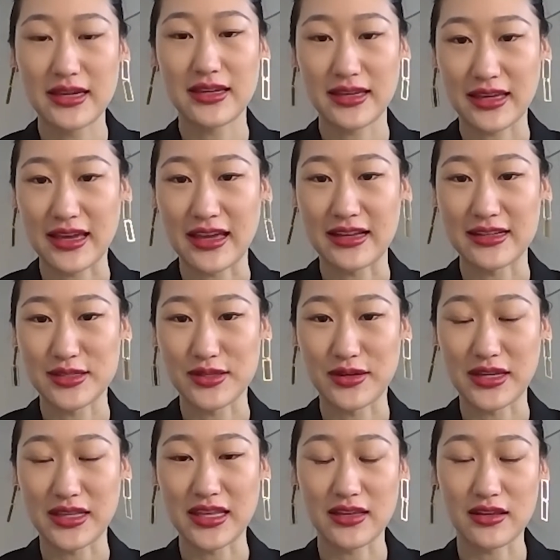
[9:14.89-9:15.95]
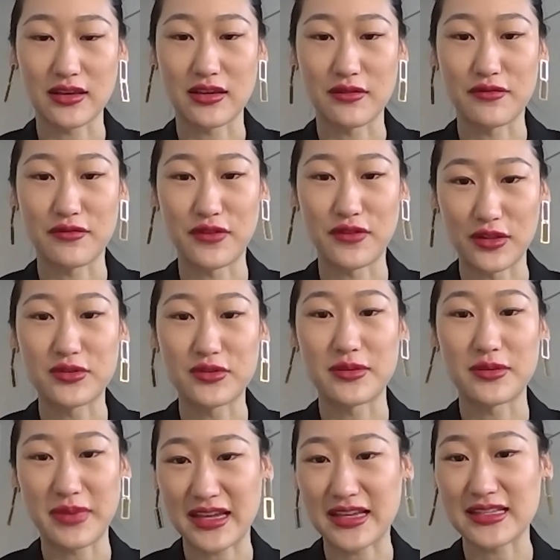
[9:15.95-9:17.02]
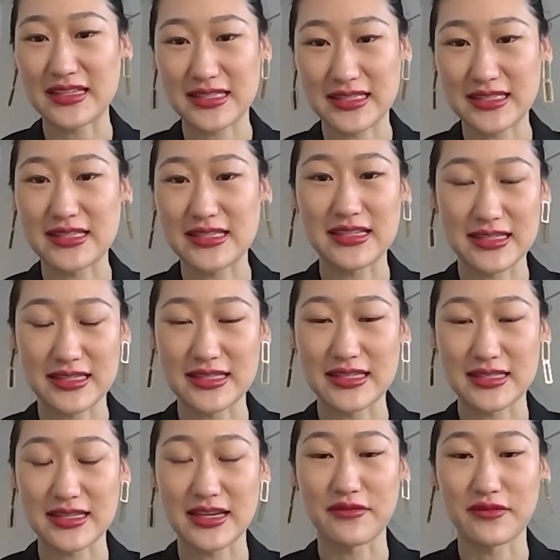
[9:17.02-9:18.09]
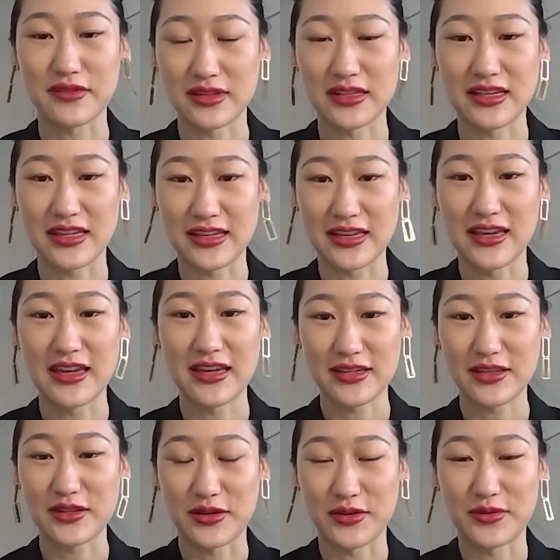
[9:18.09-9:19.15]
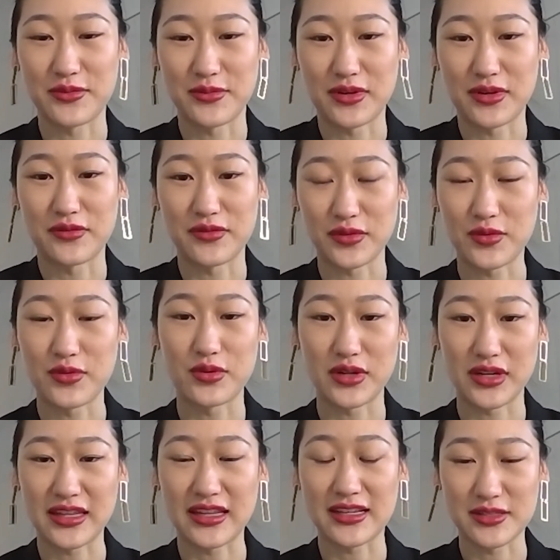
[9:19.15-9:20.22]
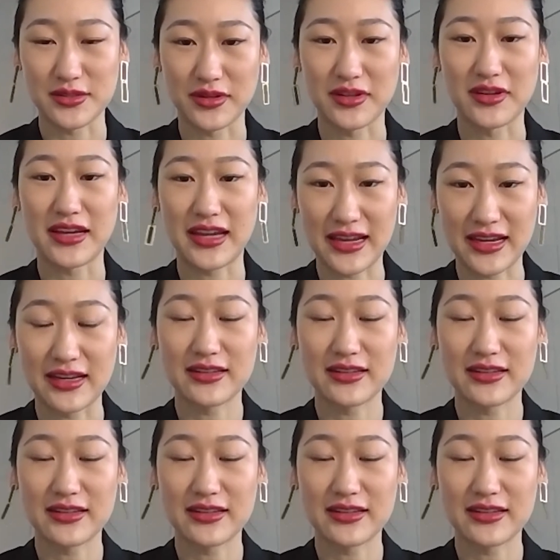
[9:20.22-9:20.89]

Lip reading: Yeah, so I think a follower base is definitely one of the core things to look at.